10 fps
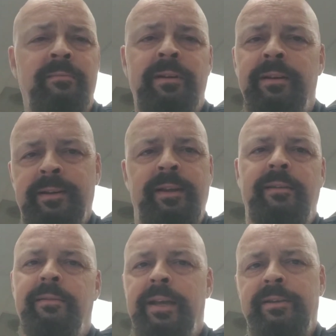
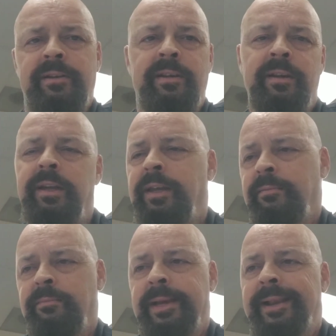believe that you need
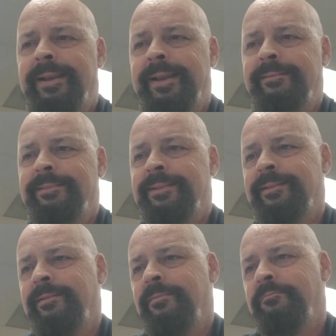my love
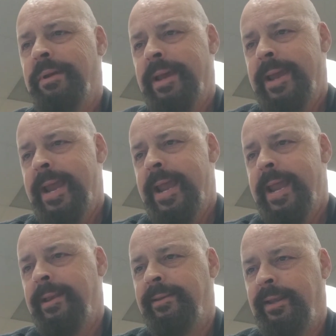so
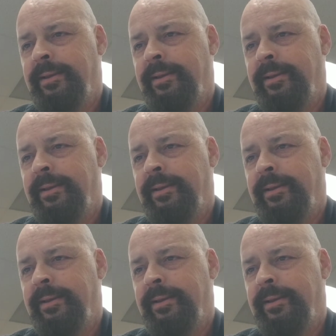bad.